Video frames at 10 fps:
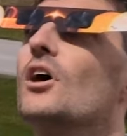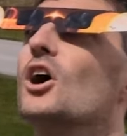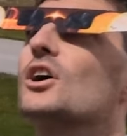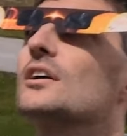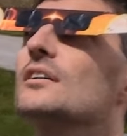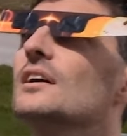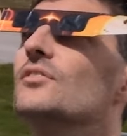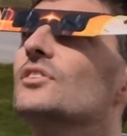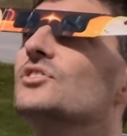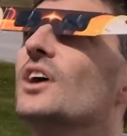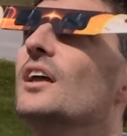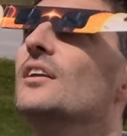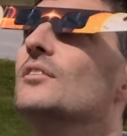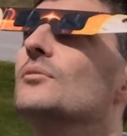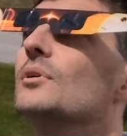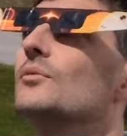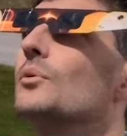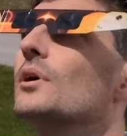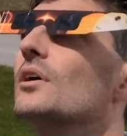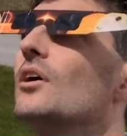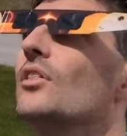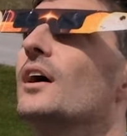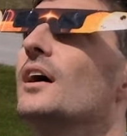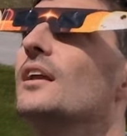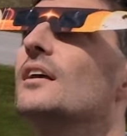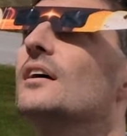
arc of the sun. What do you want to call that?